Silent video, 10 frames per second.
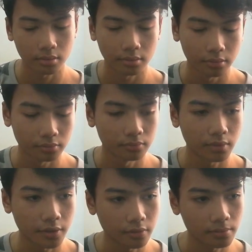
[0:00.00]
I'm
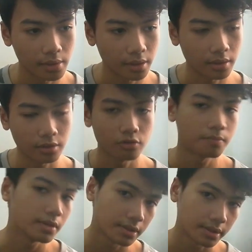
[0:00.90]
gonna buy a new
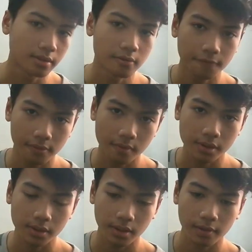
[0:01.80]
PC, of
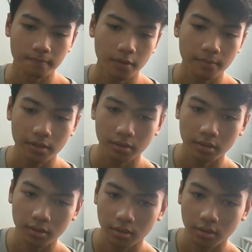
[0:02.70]
course, maybe